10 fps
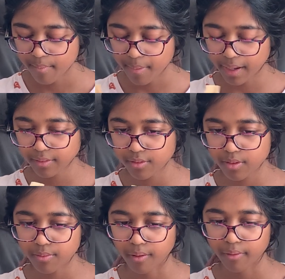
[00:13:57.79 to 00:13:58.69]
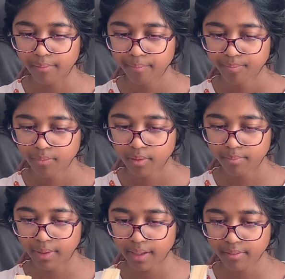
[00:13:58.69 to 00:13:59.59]
back through
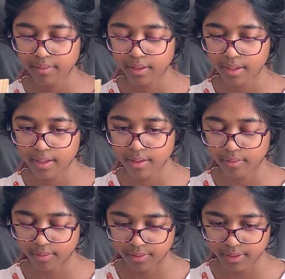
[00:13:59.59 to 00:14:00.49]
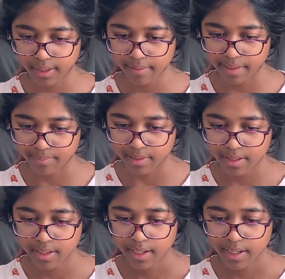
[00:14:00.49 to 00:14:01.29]
the leaky cauldron, now empty.